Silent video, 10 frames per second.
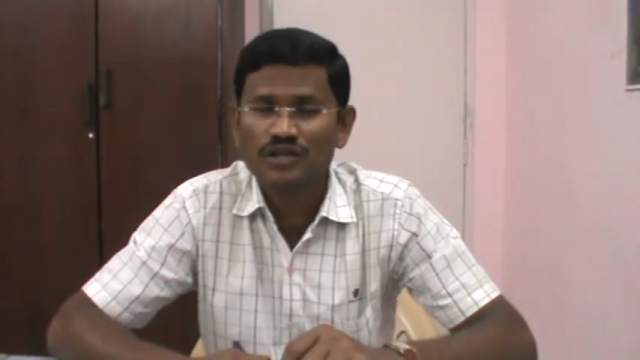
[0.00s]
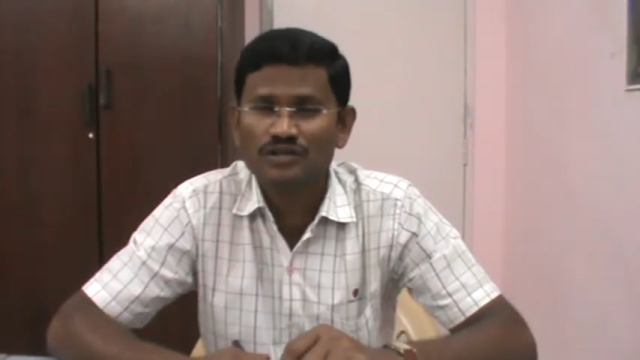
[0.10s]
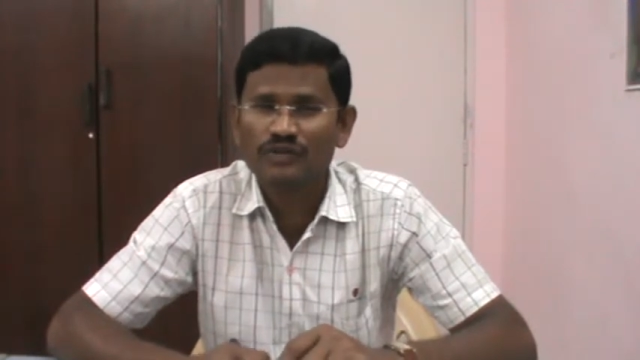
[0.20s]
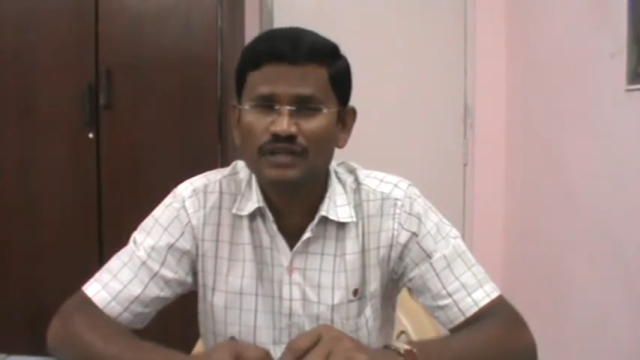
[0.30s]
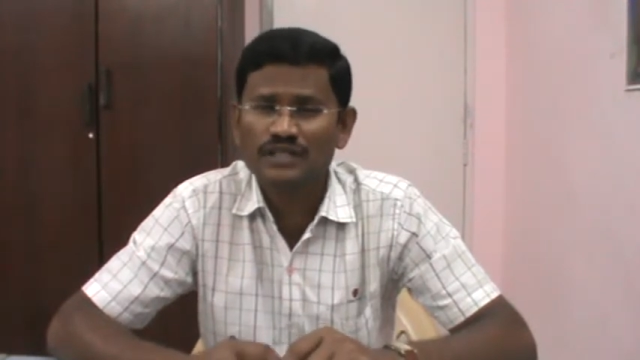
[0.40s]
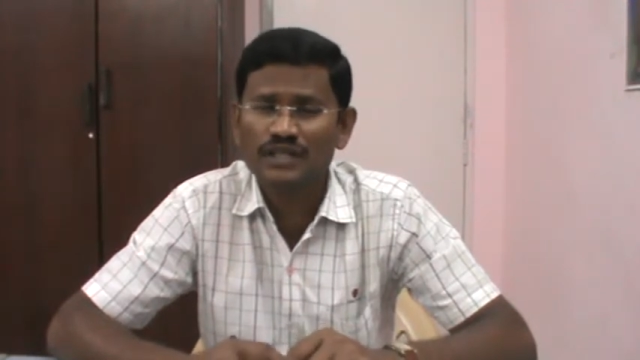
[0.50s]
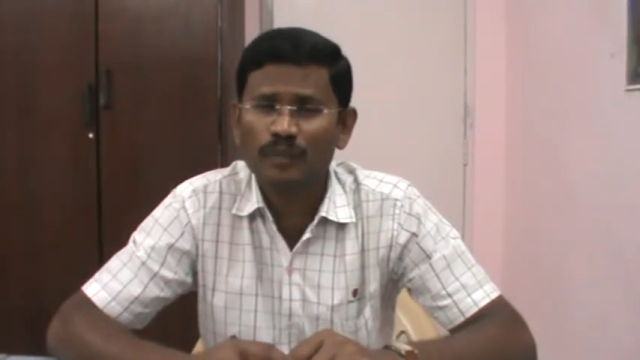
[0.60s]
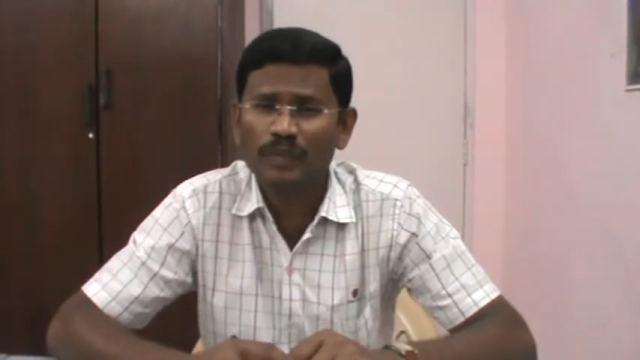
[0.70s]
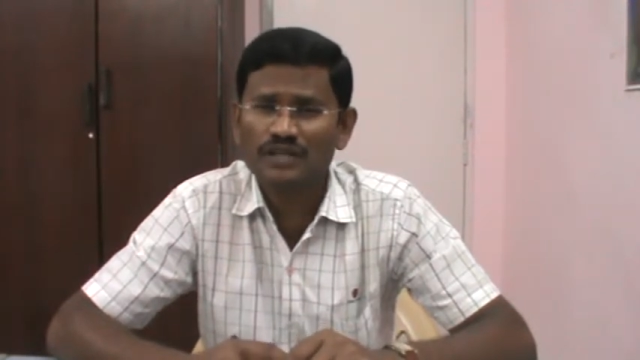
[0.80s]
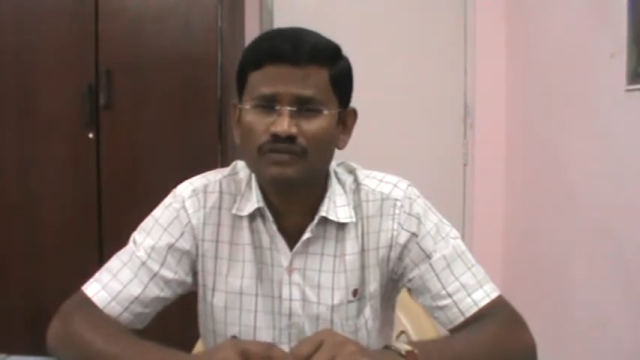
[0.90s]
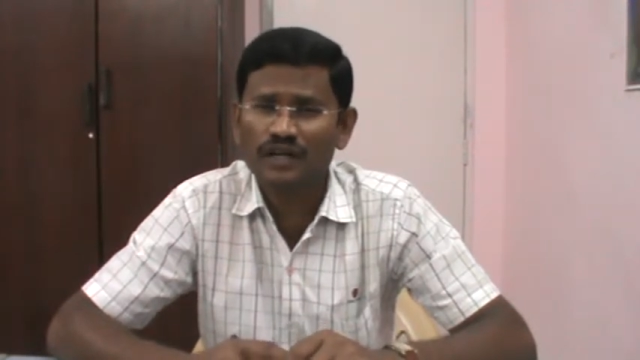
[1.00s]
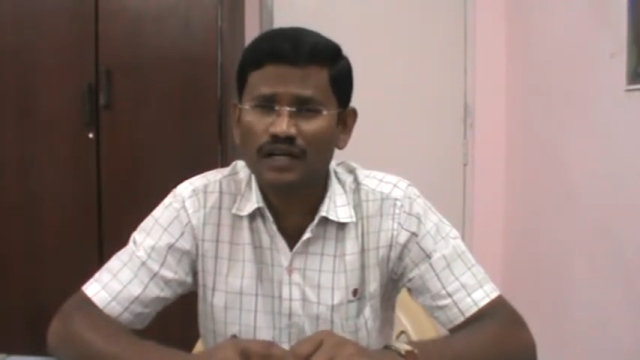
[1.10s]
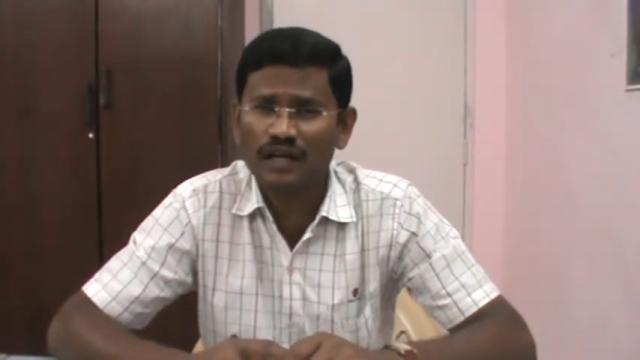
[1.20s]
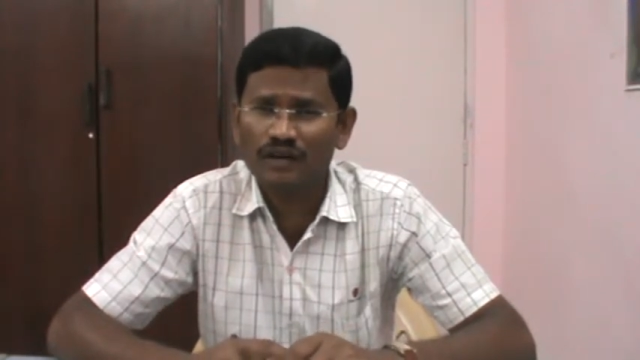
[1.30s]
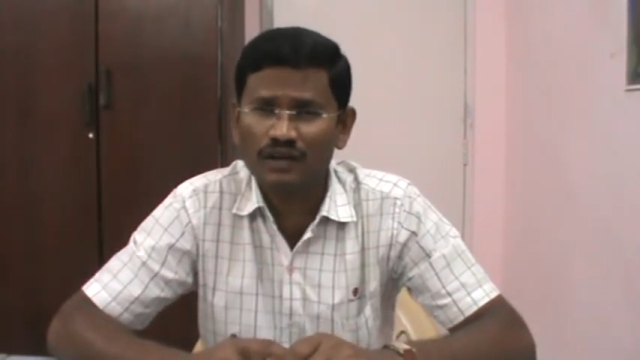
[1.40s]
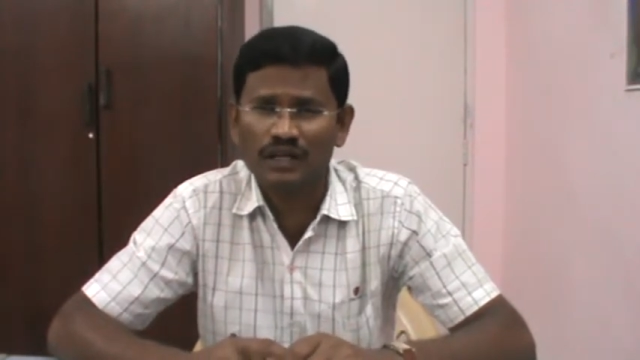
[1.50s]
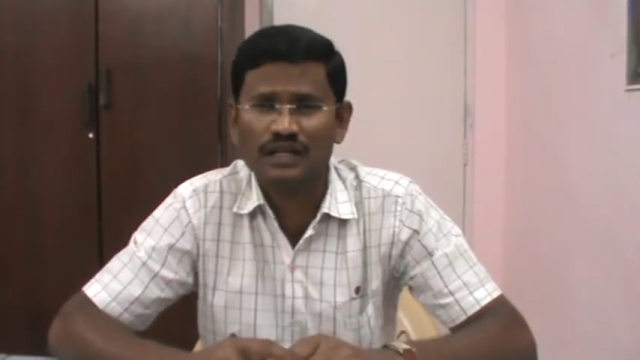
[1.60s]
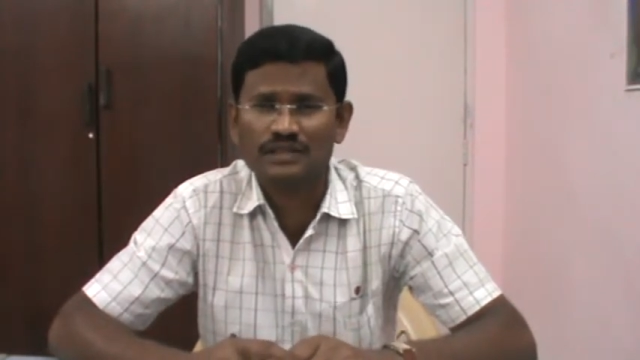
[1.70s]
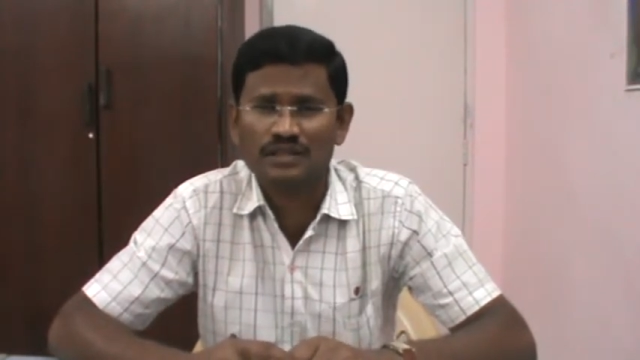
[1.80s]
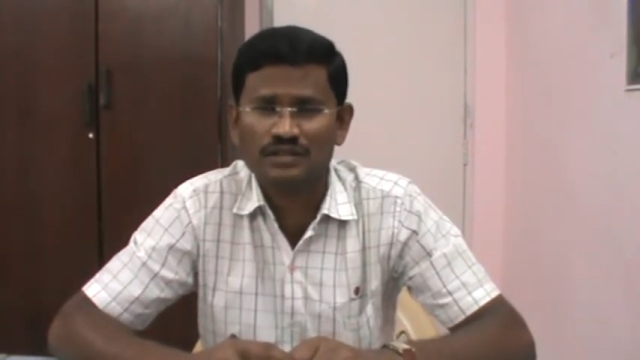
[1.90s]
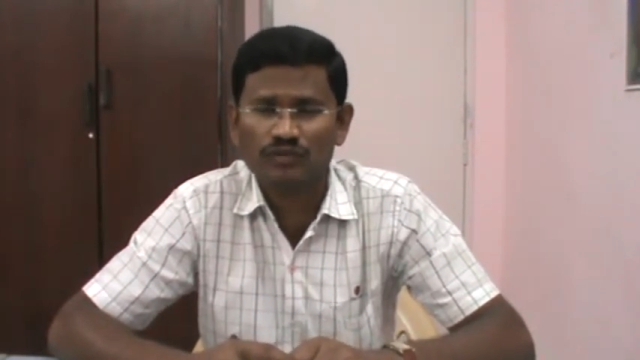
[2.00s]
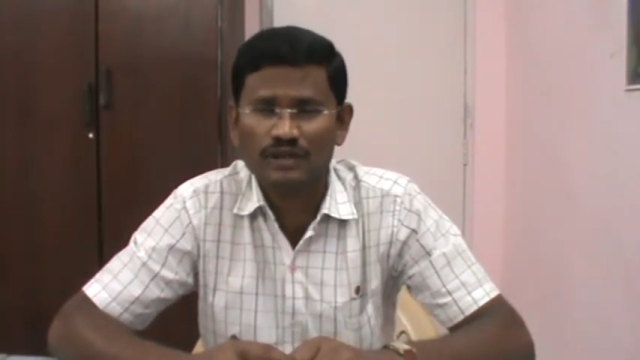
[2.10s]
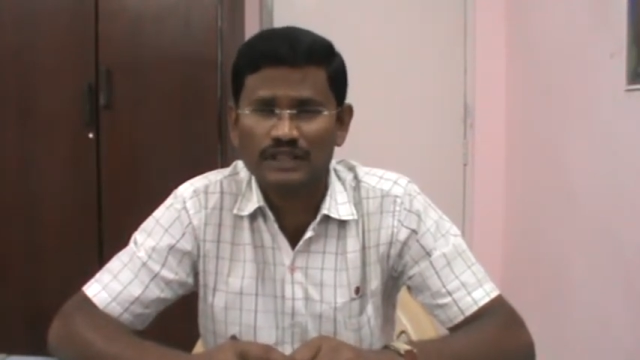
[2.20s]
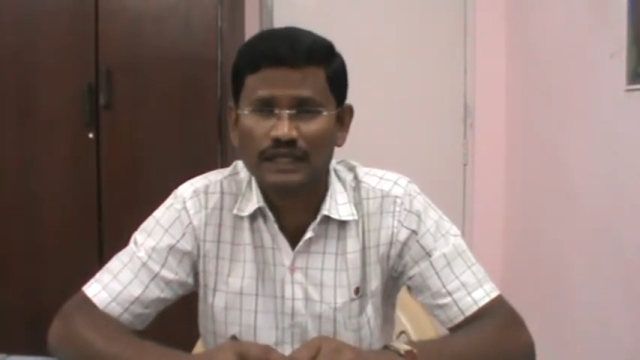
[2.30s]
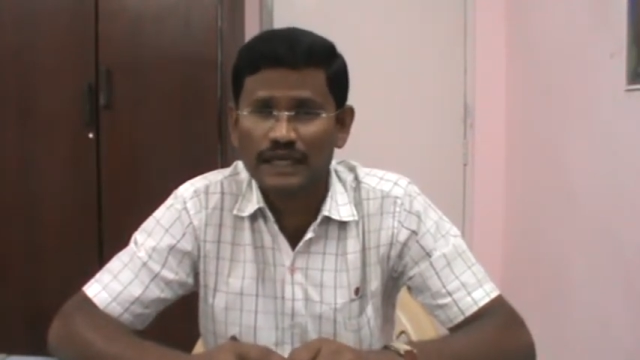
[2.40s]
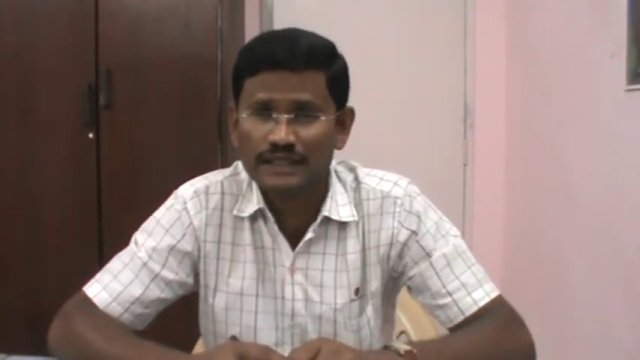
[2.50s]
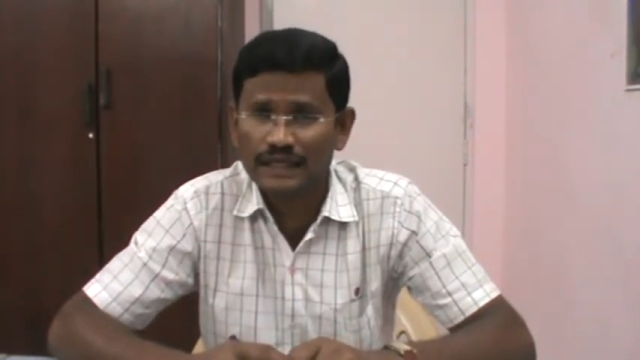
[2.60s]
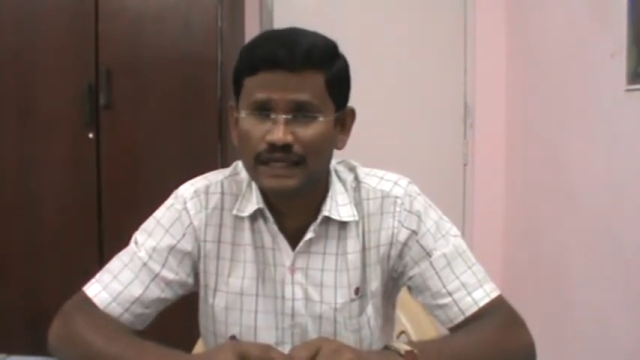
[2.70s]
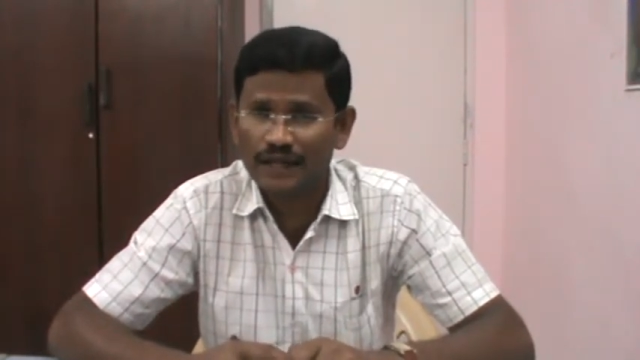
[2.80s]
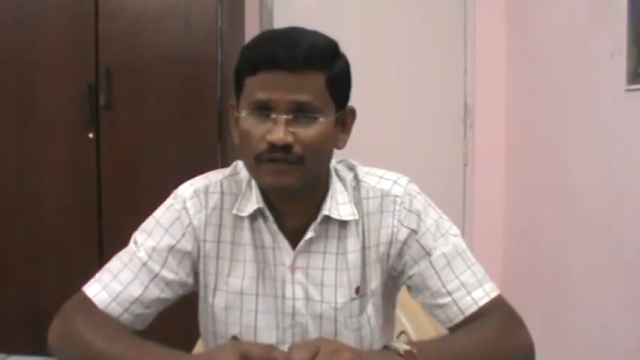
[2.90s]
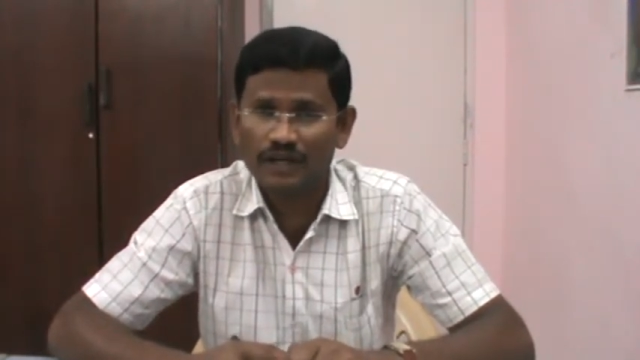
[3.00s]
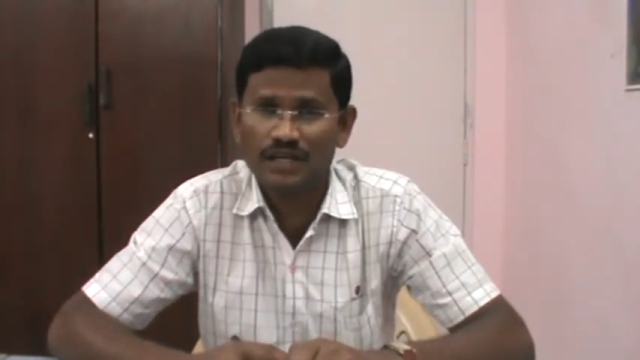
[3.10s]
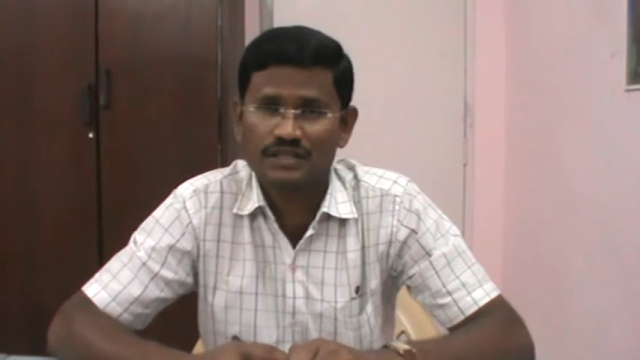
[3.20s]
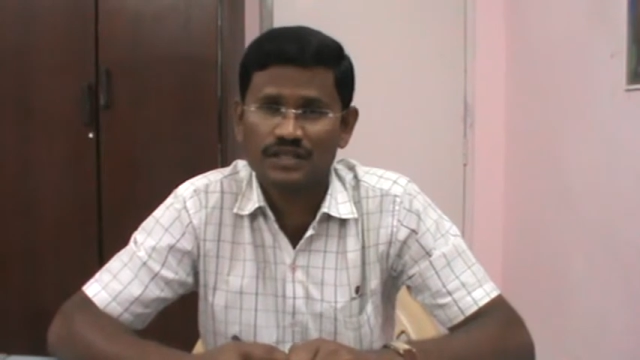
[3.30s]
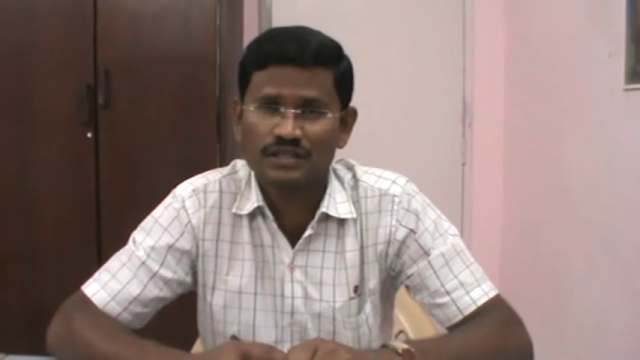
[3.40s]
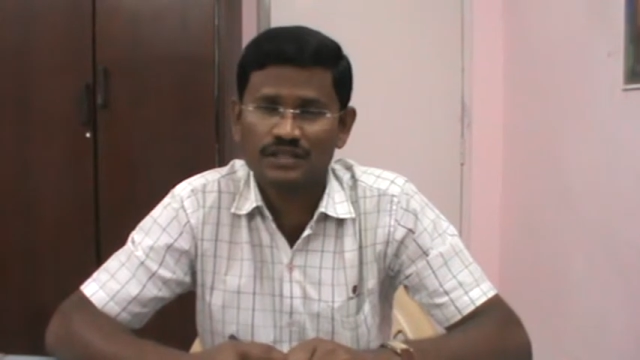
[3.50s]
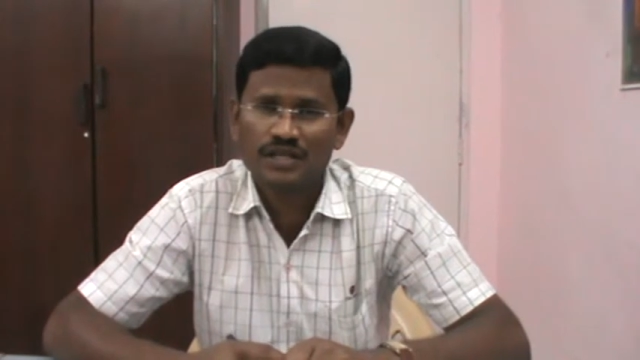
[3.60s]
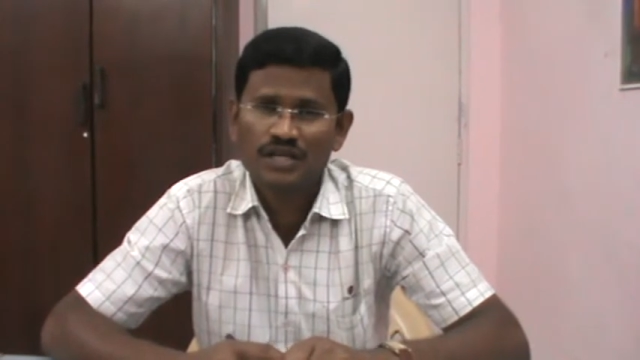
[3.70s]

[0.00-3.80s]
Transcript: So once he applies for a driving license, once he gets a driving license,